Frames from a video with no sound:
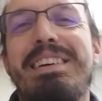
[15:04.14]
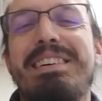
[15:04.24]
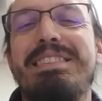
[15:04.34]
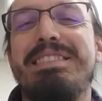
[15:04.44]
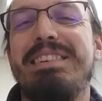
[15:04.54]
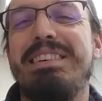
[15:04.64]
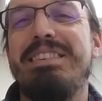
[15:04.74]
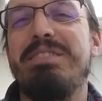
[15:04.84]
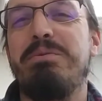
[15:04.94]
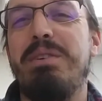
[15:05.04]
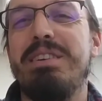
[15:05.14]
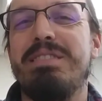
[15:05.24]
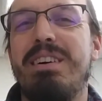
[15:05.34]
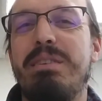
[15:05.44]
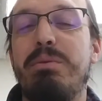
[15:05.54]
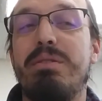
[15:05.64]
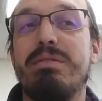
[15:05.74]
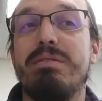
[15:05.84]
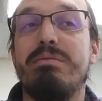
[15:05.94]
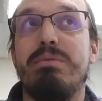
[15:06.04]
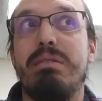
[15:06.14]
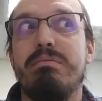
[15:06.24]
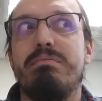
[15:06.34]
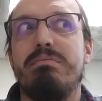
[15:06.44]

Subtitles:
and otherwise I will, well,